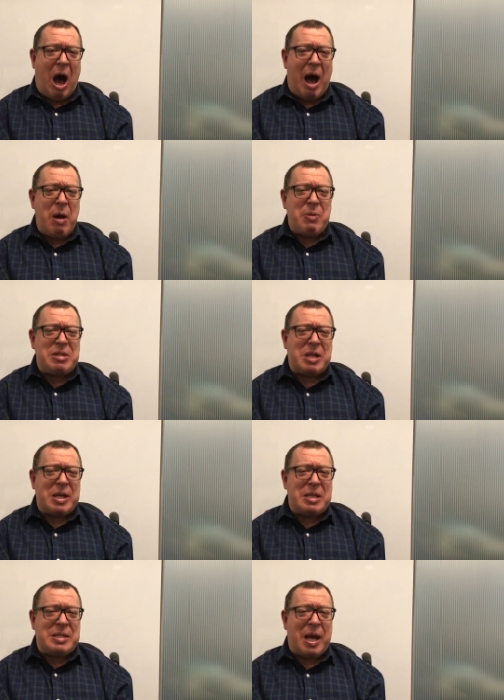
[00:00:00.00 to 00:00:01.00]
I always
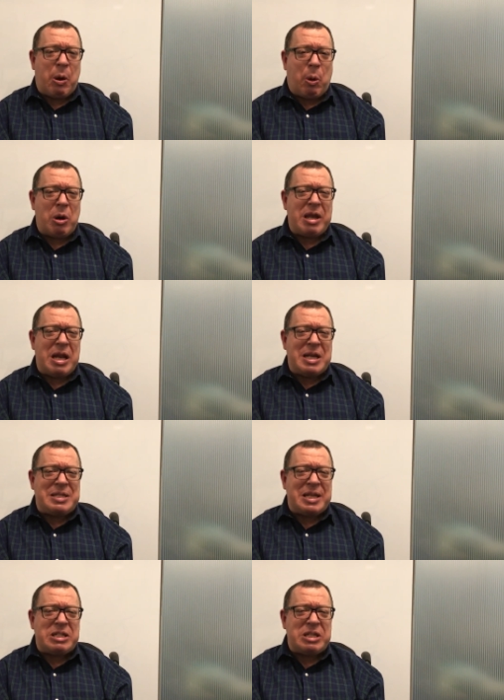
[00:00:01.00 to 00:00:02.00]
like to say
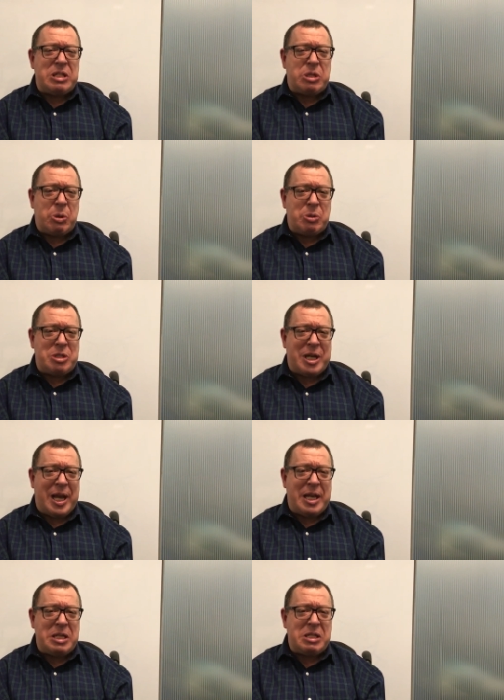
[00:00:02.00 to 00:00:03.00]
organizations don't
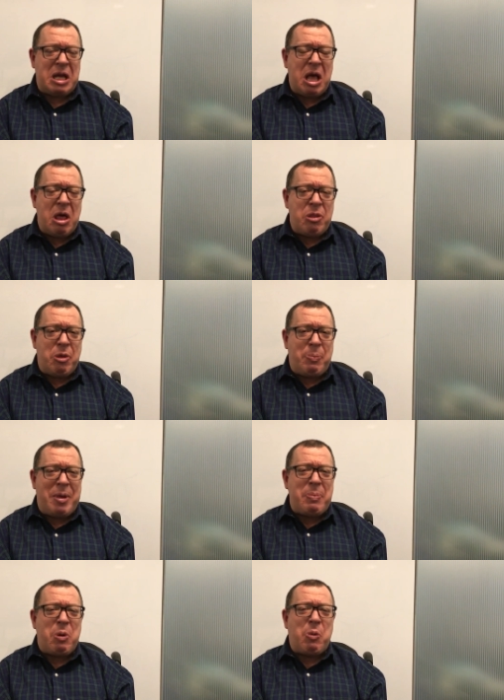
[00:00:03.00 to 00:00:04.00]
change. The
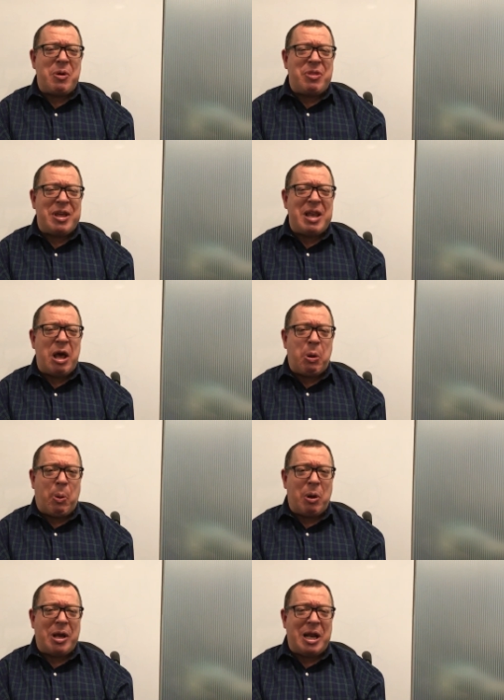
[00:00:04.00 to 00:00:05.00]
people within that
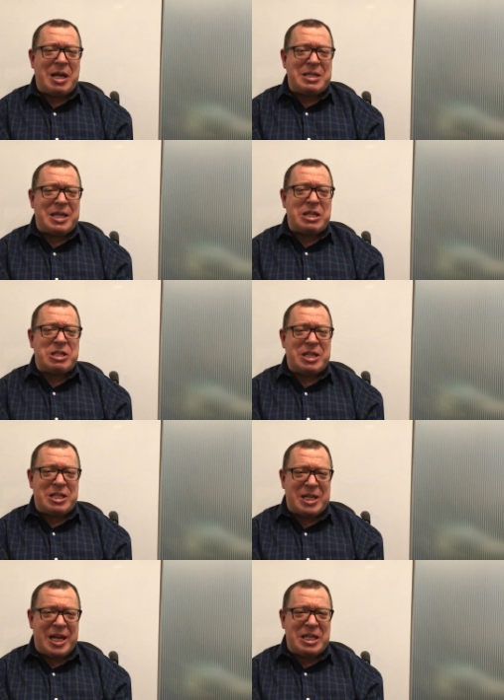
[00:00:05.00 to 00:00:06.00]
organization
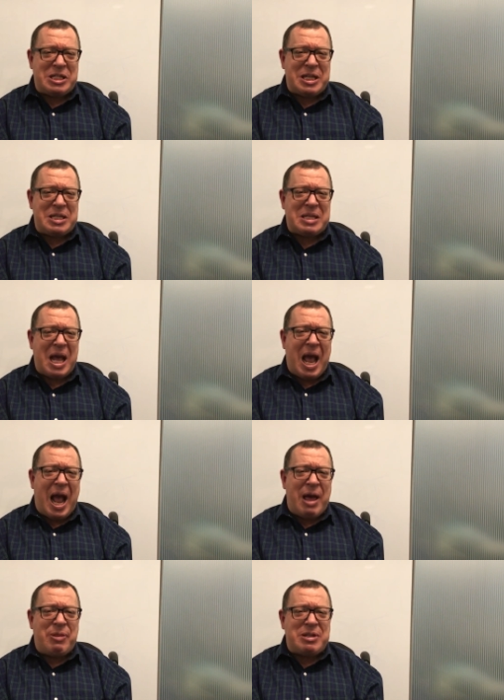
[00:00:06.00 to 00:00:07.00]
changes,
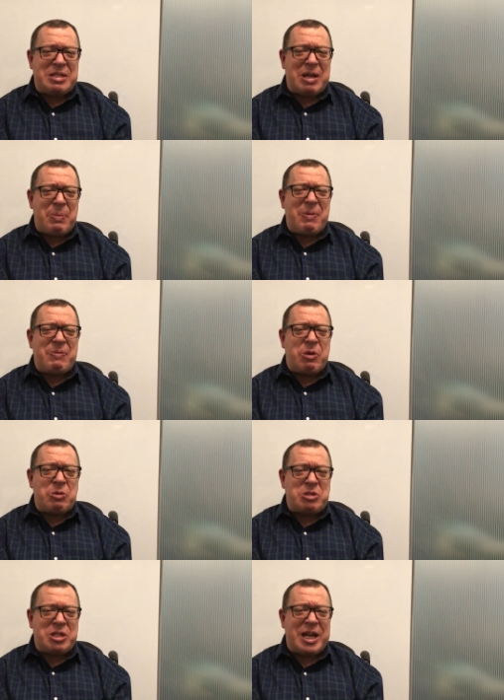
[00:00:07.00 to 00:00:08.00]
and the sum of
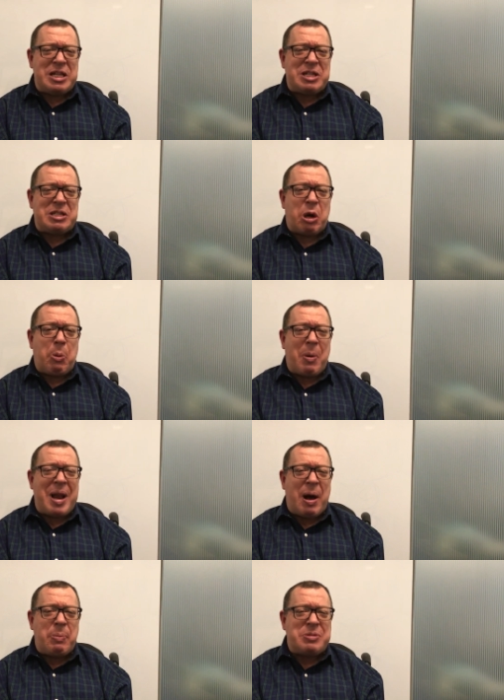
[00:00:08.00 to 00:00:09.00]
those changes are
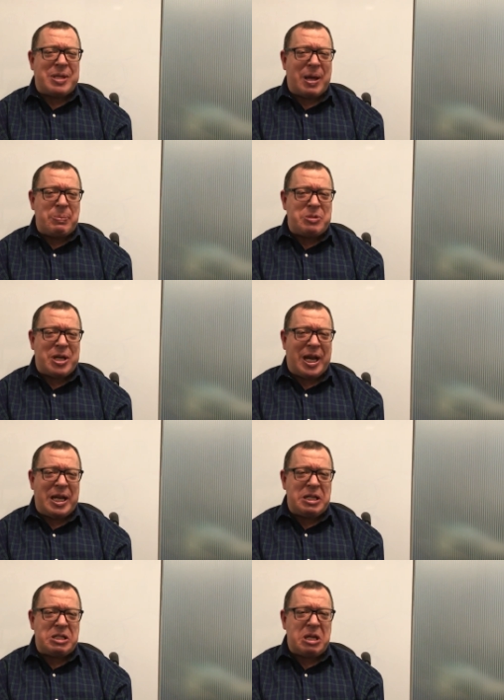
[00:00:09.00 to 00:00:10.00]
what helps them
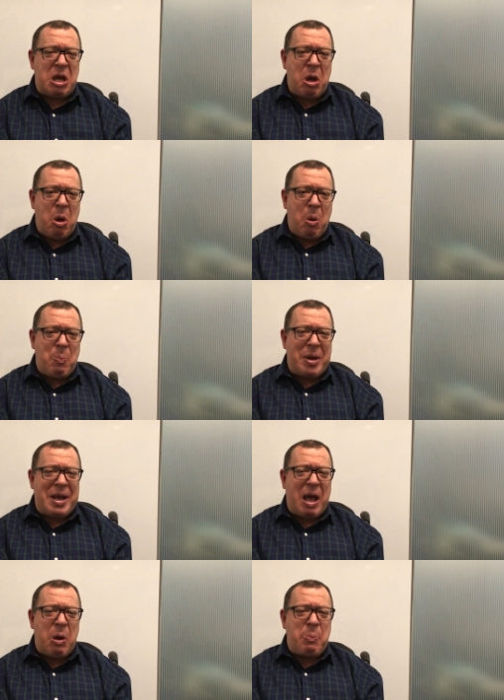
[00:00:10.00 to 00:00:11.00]
change. But
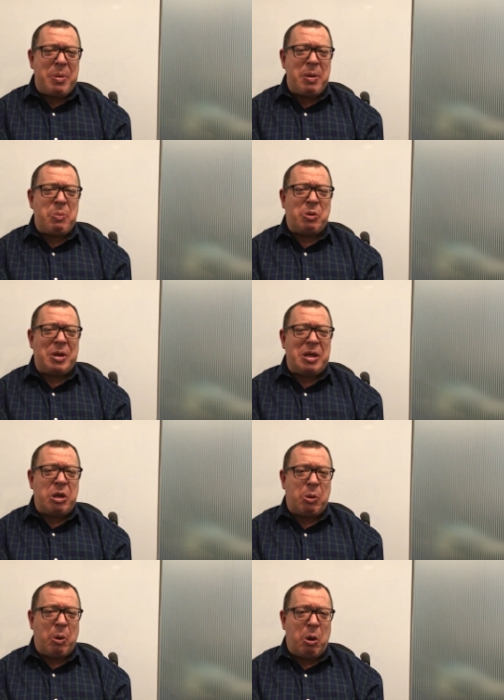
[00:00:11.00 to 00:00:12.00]
now people need
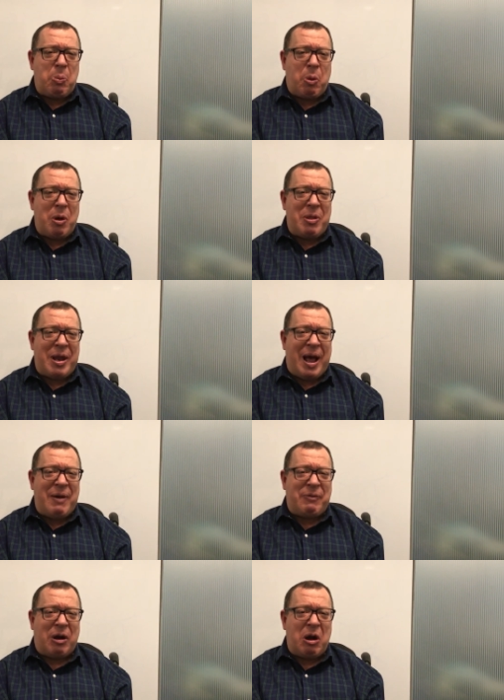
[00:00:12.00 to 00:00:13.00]
to grow more than
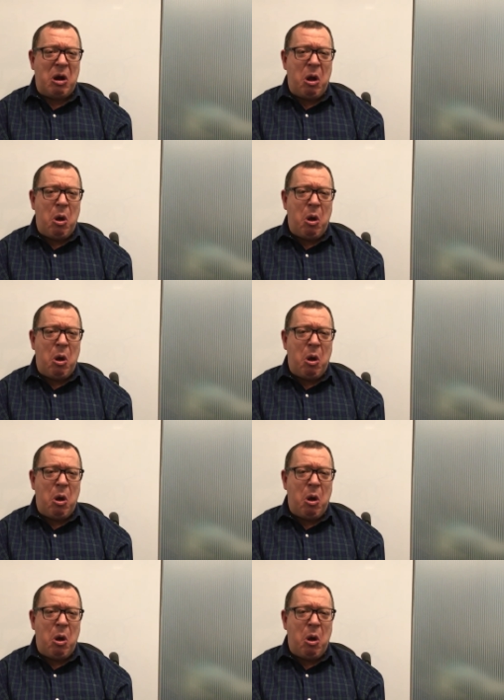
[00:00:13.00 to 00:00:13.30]
ever.